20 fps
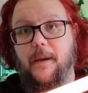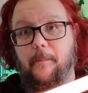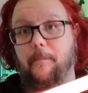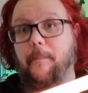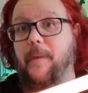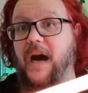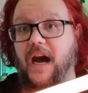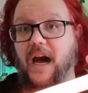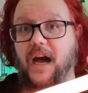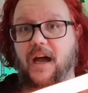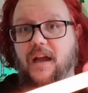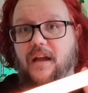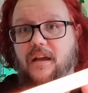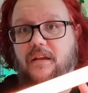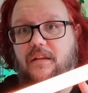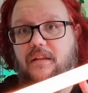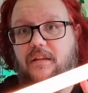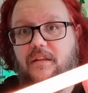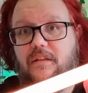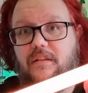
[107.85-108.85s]
But
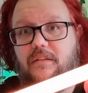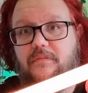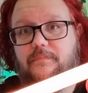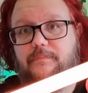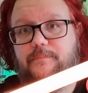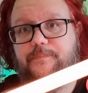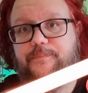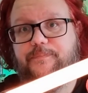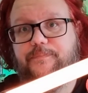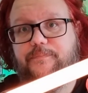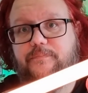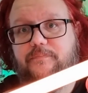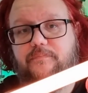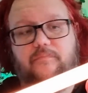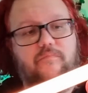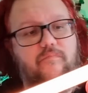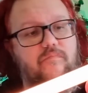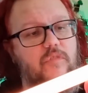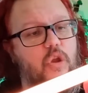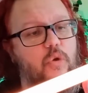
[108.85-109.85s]

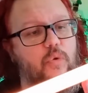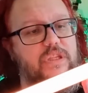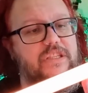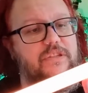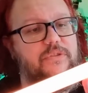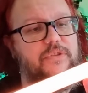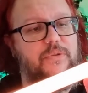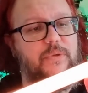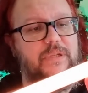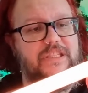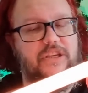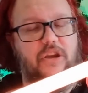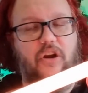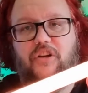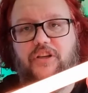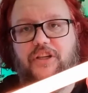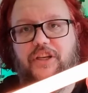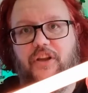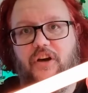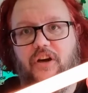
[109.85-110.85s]
when you switch it
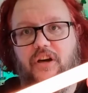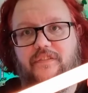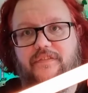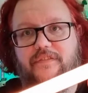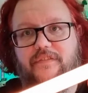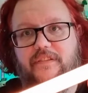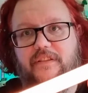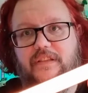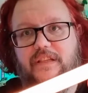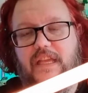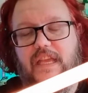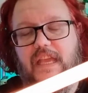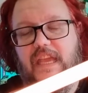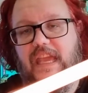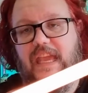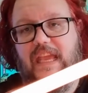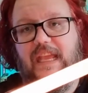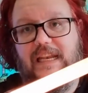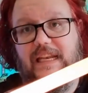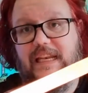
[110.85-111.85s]
on and off,
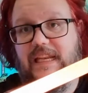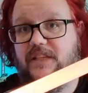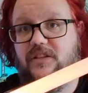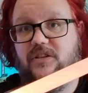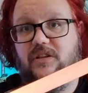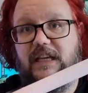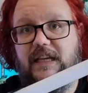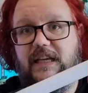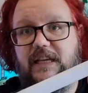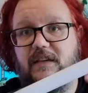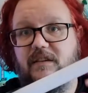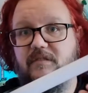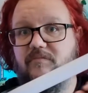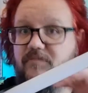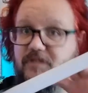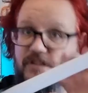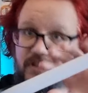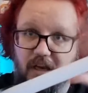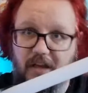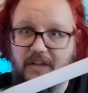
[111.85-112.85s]
it literally
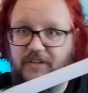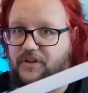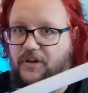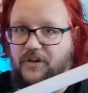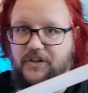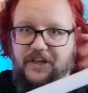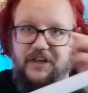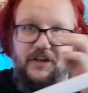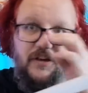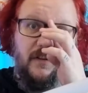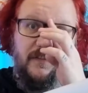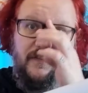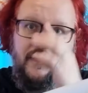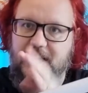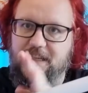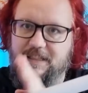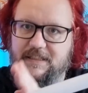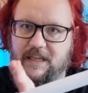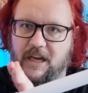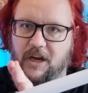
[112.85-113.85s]
turns on and off.
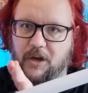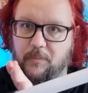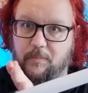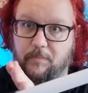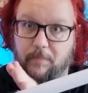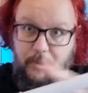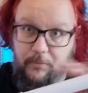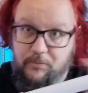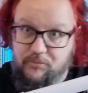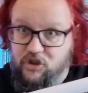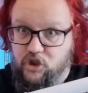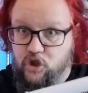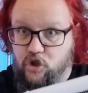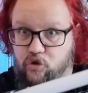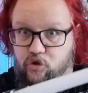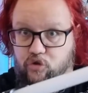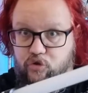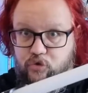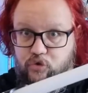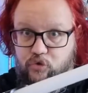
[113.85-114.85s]
There's no
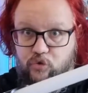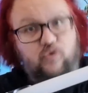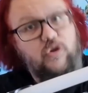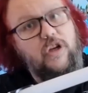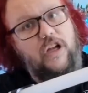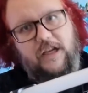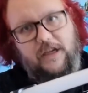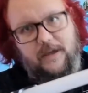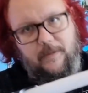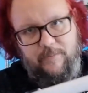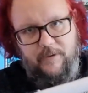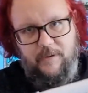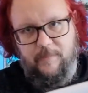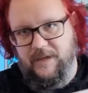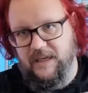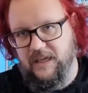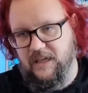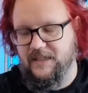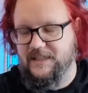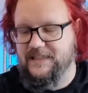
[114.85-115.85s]
like a proper
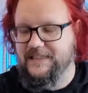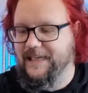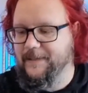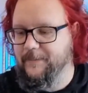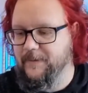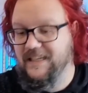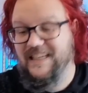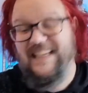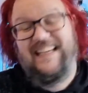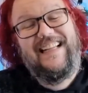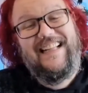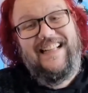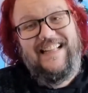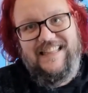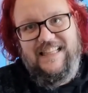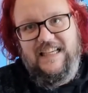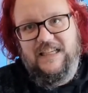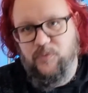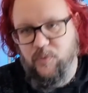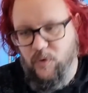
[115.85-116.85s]
lightsaber.
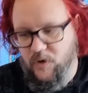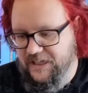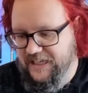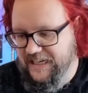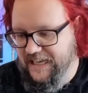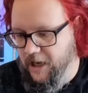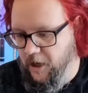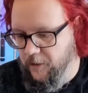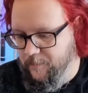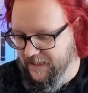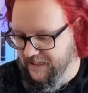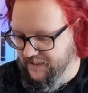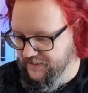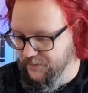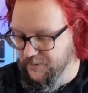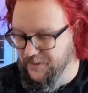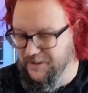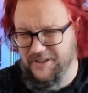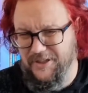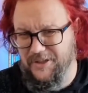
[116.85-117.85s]
That's what a
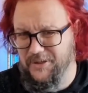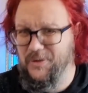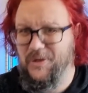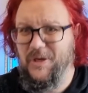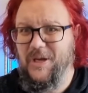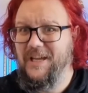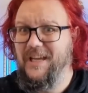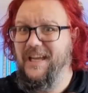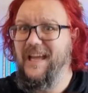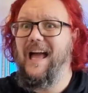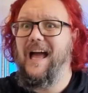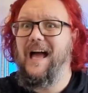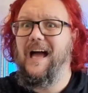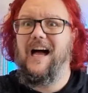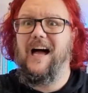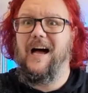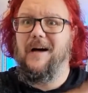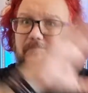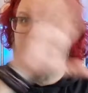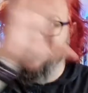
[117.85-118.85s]
Neopixel can do,
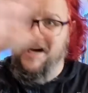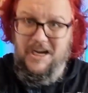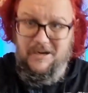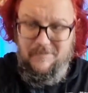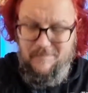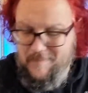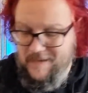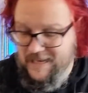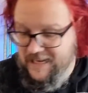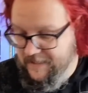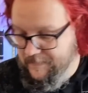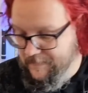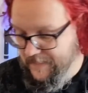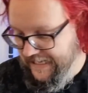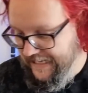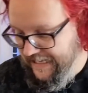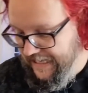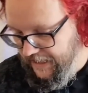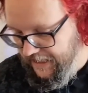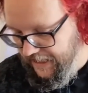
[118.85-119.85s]
among many,
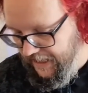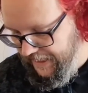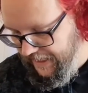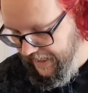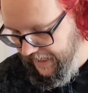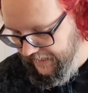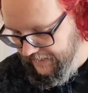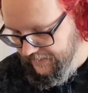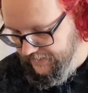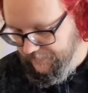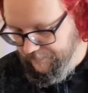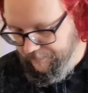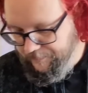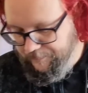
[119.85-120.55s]
many other things.